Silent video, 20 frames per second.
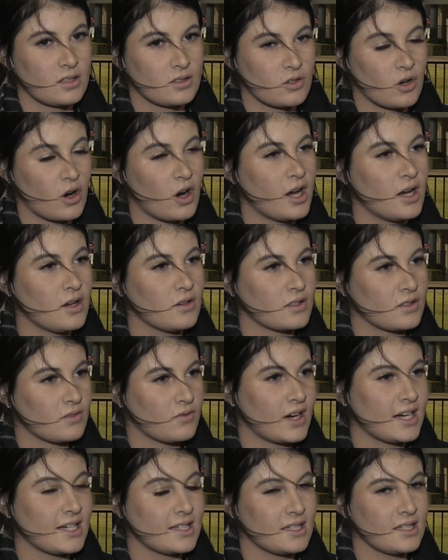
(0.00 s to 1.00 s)
trials and
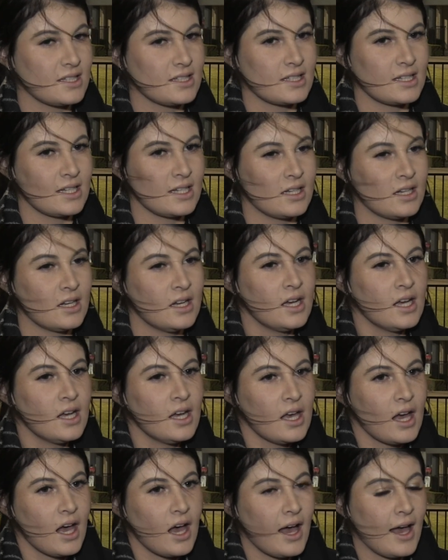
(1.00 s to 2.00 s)
races, and
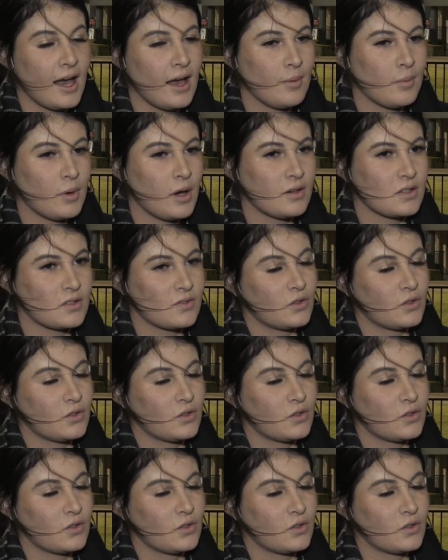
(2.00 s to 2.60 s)
I was